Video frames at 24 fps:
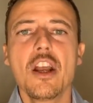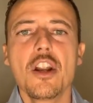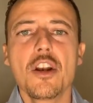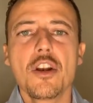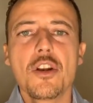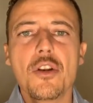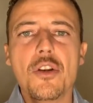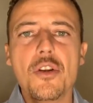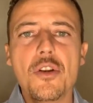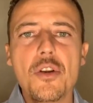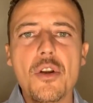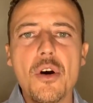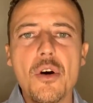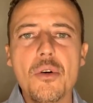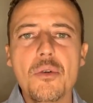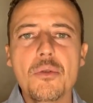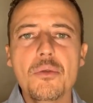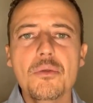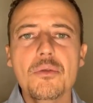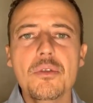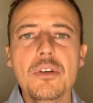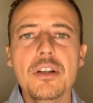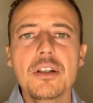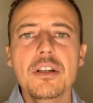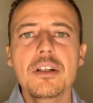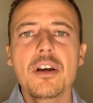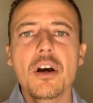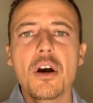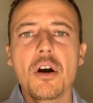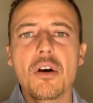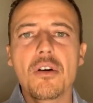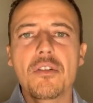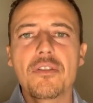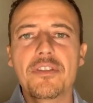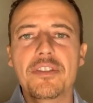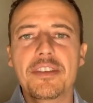None
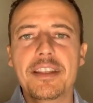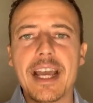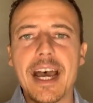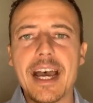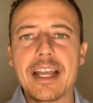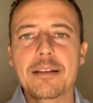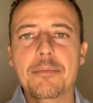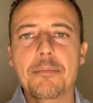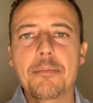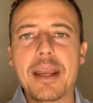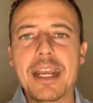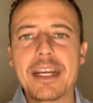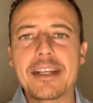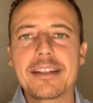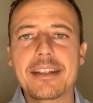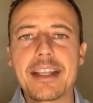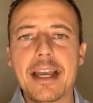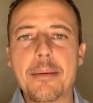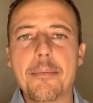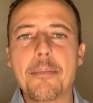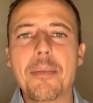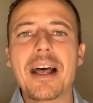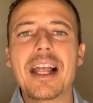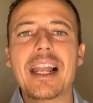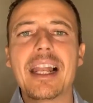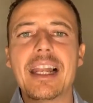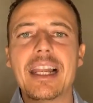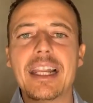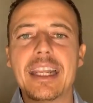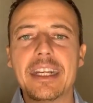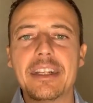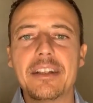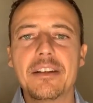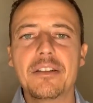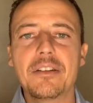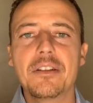of that makes them a
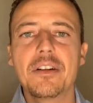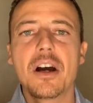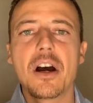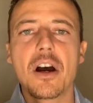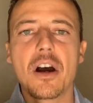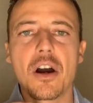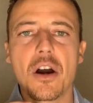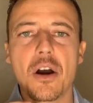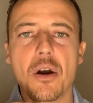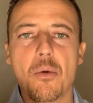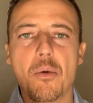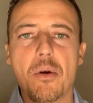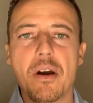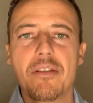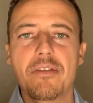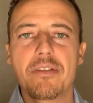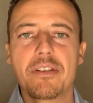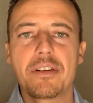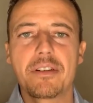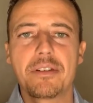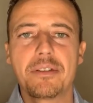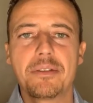leader, however.